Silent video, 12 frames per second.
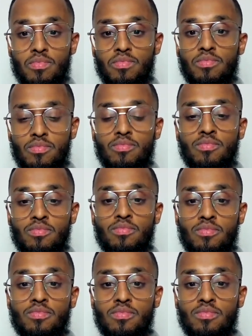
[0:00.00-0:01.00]

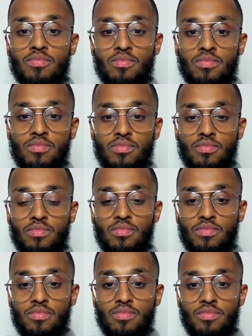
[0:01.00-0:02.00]

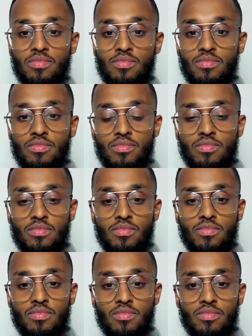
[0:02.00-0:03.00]

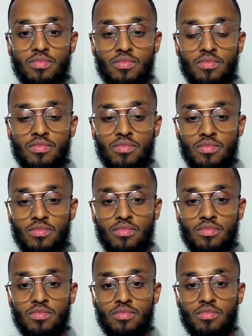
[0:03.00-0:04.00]

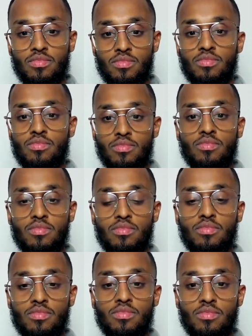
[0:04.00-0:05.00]

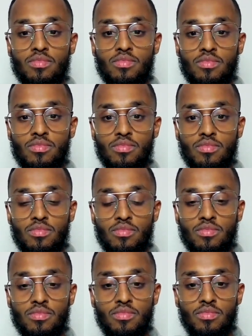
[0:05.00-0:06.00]

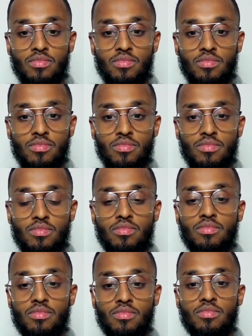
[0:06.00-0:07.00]

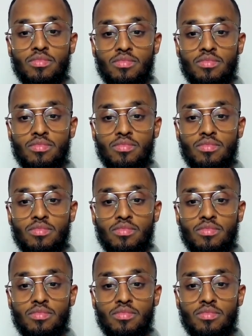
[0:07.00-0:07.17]
(silent)